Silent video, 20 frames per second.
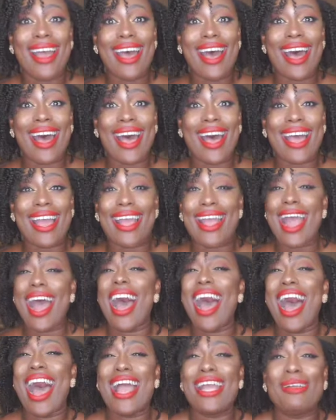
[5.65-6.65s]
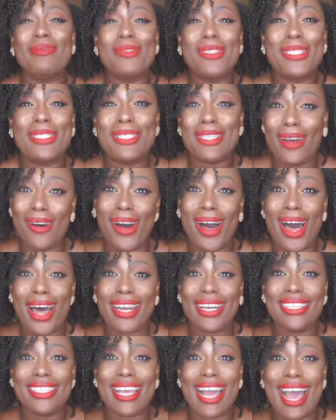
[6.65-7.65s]
hi, I am so
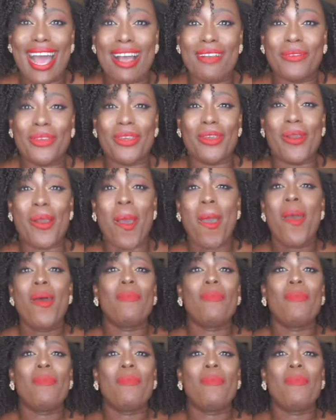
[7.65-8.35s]
honored to have you.